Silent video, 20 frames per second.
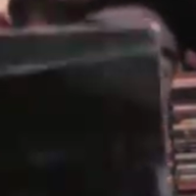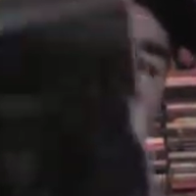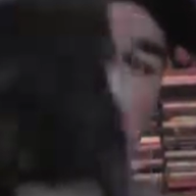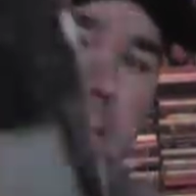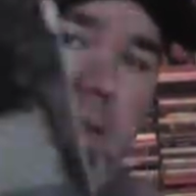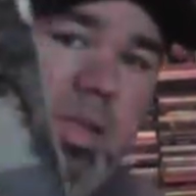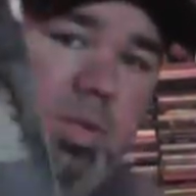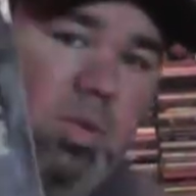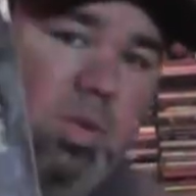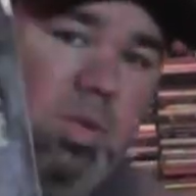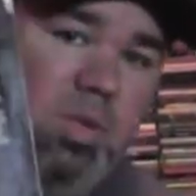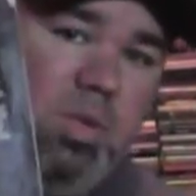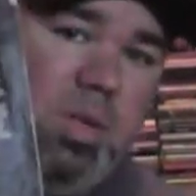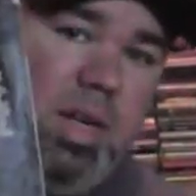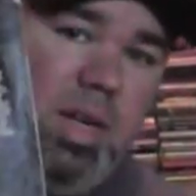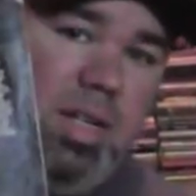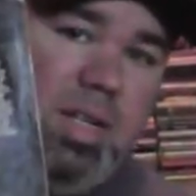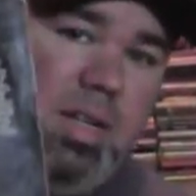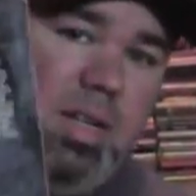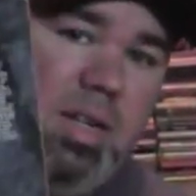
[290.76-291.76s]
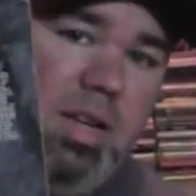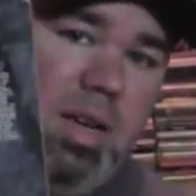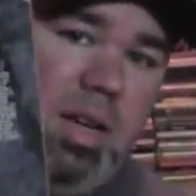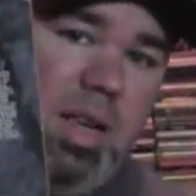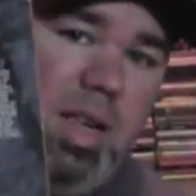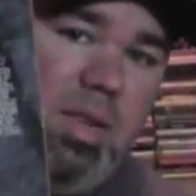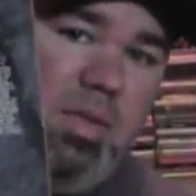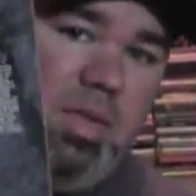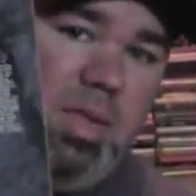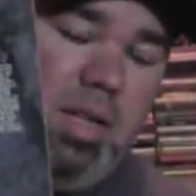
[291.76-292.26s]
And this one is one I did
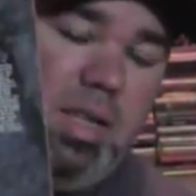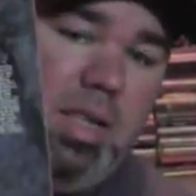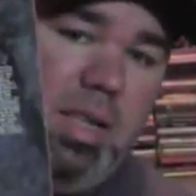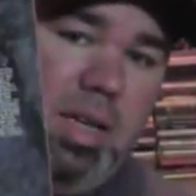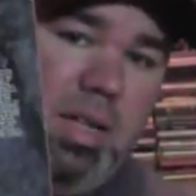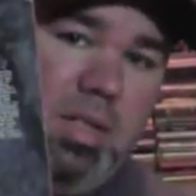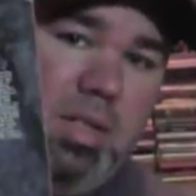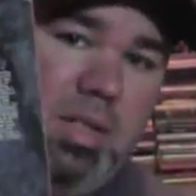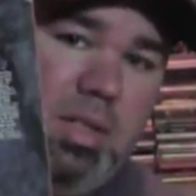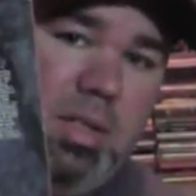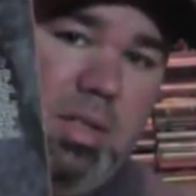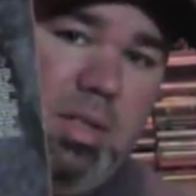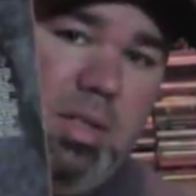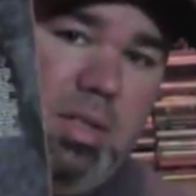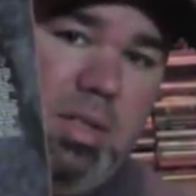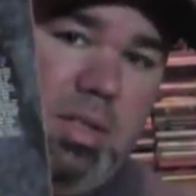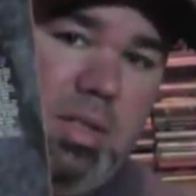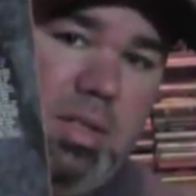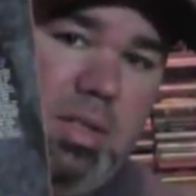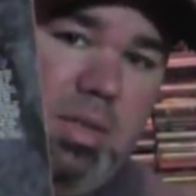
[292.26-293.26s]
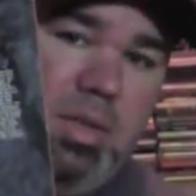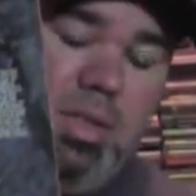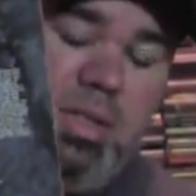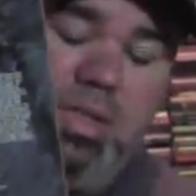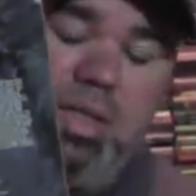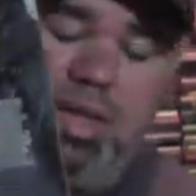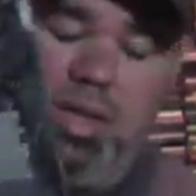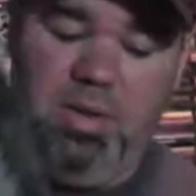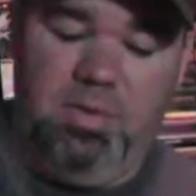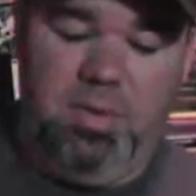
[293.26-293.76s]
not have in the collection, so I was
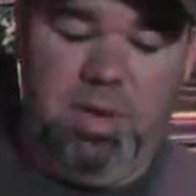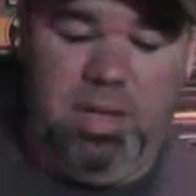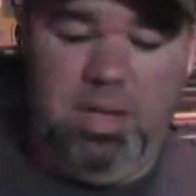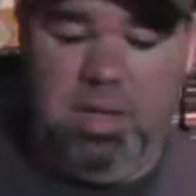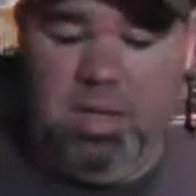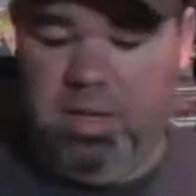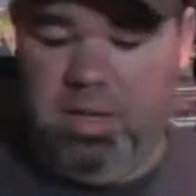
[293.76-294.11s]
excited to find